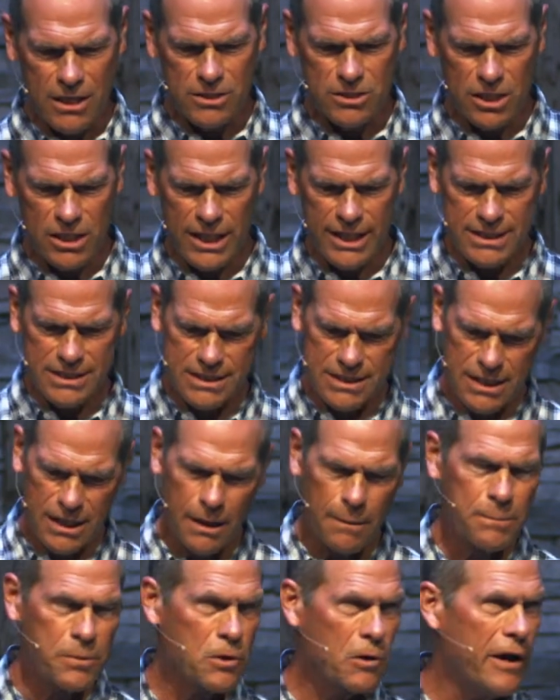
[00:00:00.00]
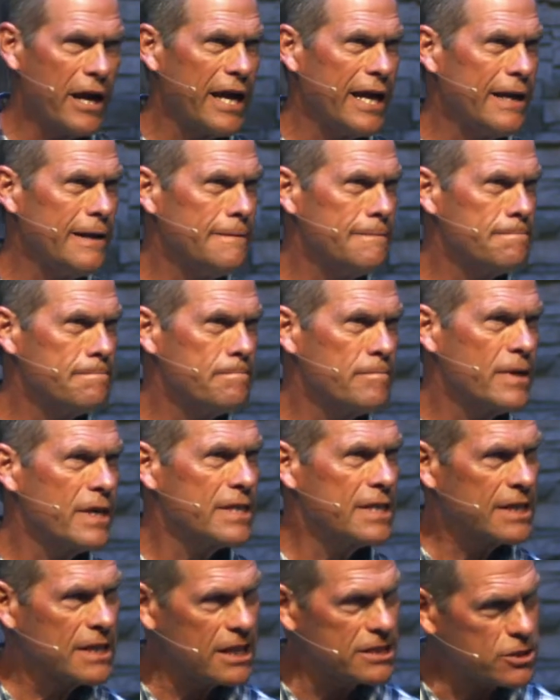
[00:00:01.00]
So let's pray,
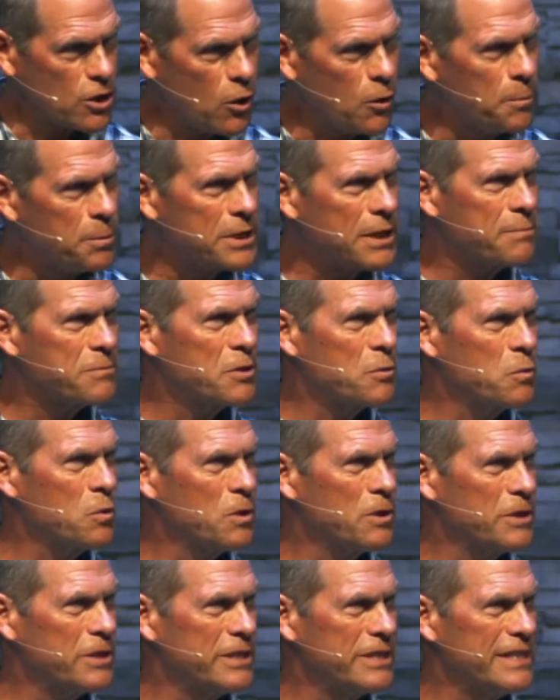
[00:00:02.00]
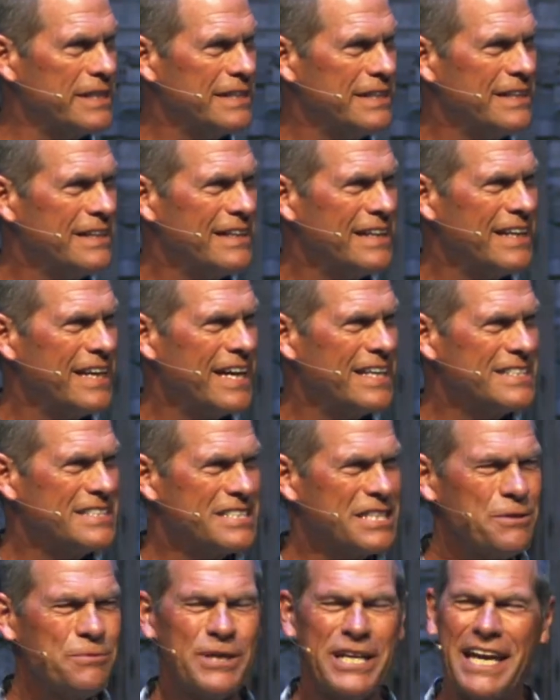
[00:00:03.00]
then let's open up the word and
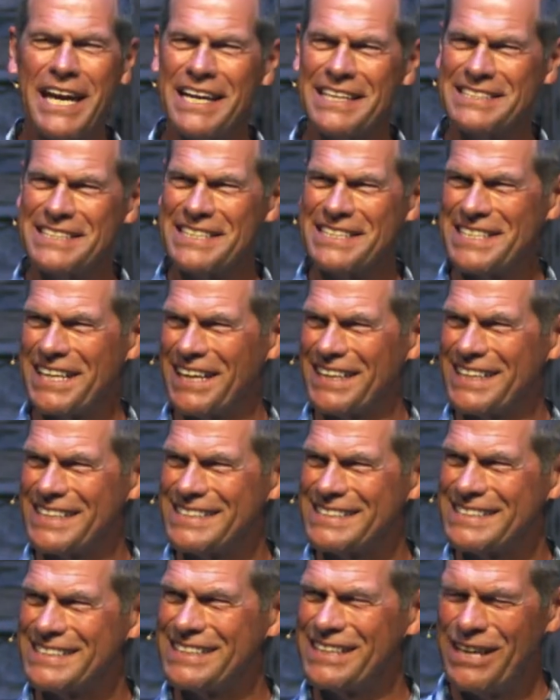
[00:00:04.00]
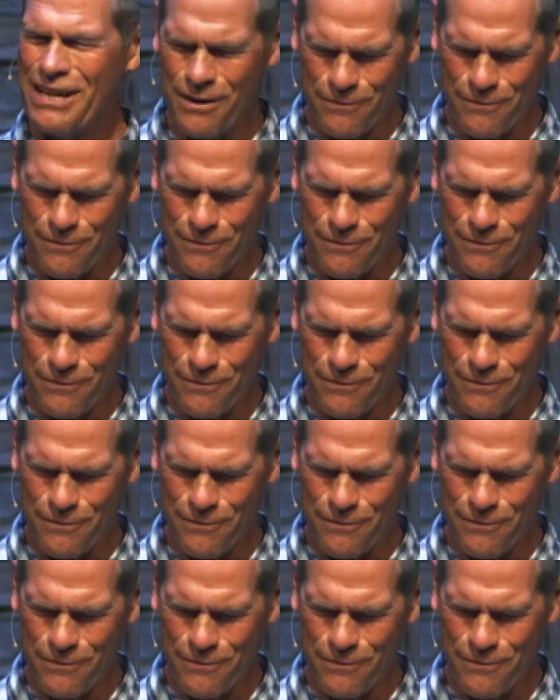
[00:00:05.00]
see what he has to tell us.